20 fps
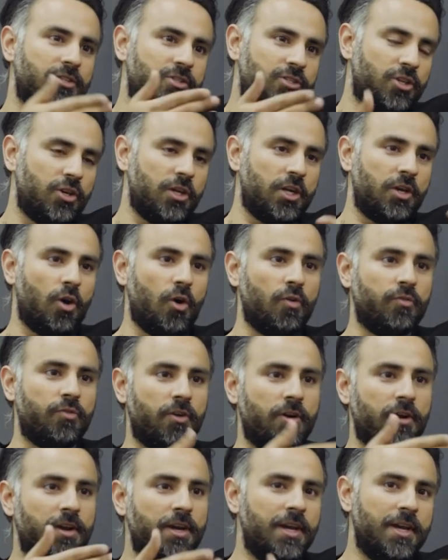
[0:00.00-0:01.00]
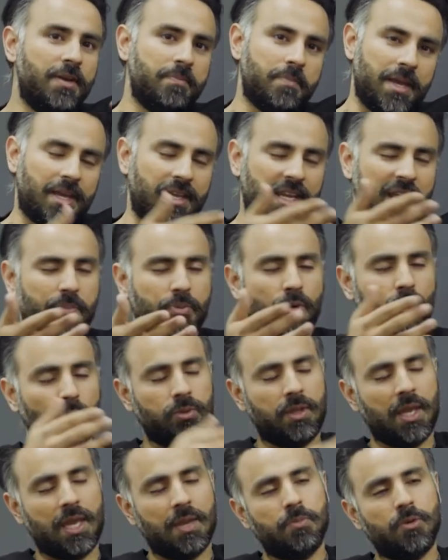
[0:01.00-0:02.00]
turning over, making their pro
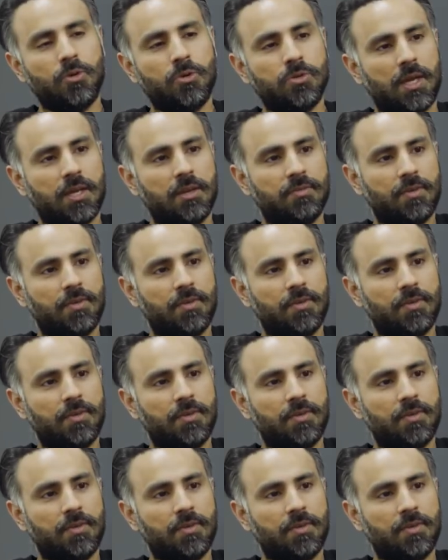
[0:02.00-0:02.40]
debuts that you've